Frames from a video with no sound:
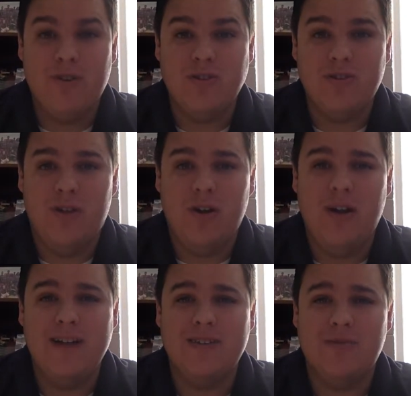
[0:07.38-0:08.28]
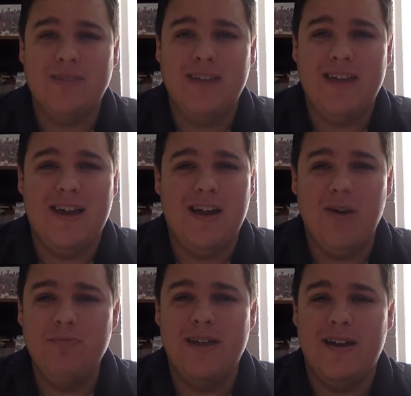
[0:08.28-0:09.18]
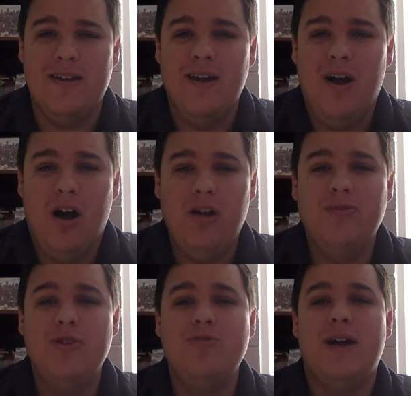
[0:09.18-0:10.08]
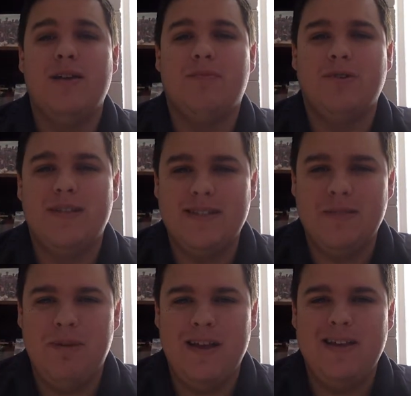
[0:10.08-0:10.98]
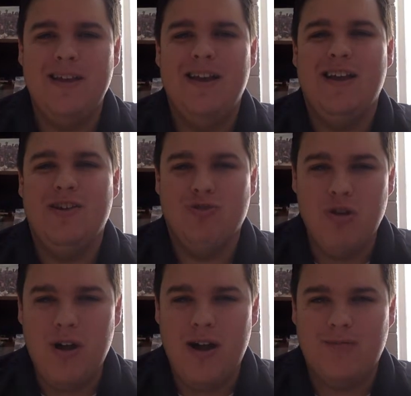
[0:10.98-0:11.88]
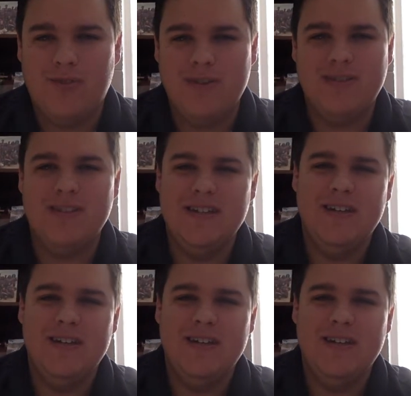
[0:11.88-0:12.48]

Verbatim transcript: first of all, I just want to say I hope that all of you who got to participate in Grow Conference